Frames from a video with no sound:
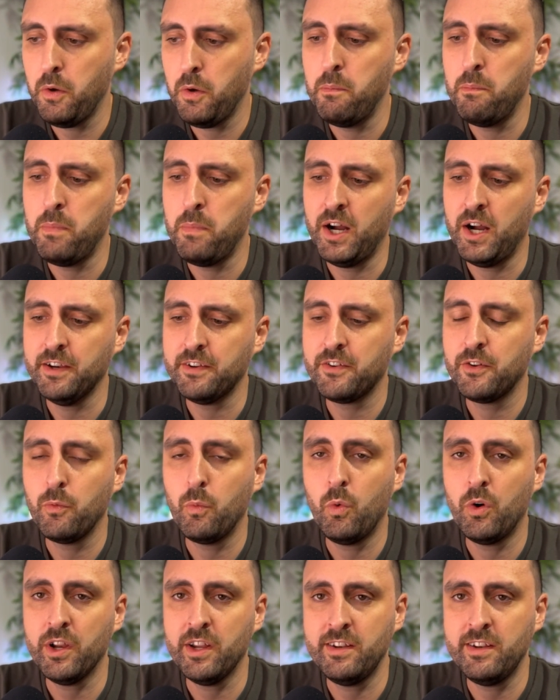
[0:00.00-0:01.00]
But
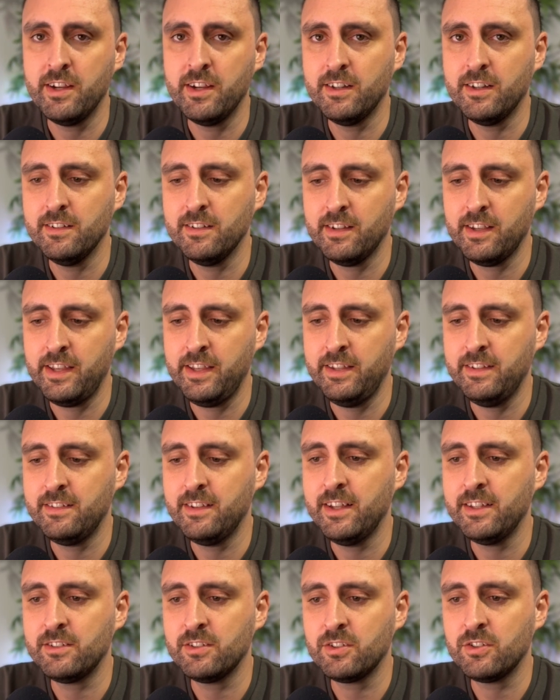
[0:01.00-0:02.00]
what it does
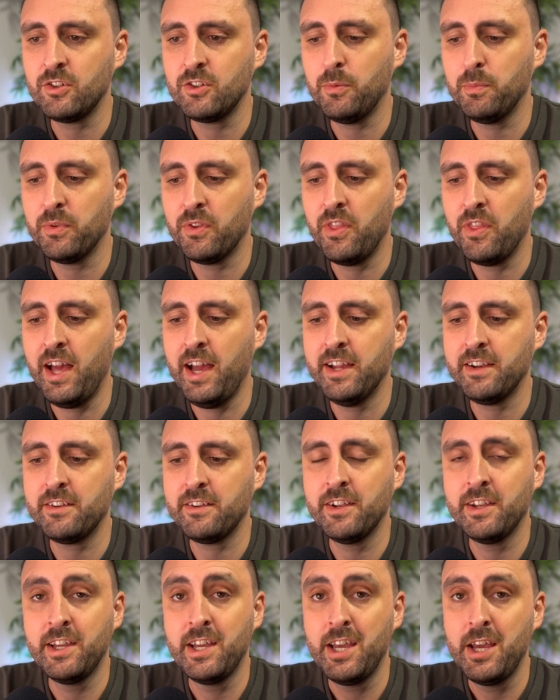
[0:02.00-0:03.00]
is it stops
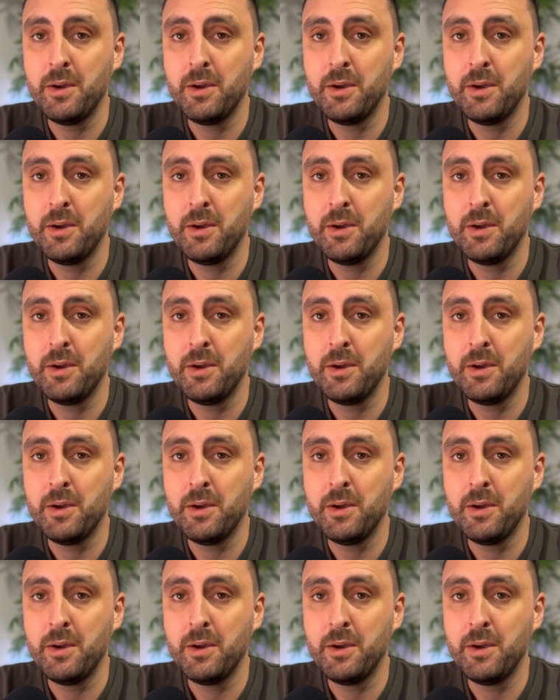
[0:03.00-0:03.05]
that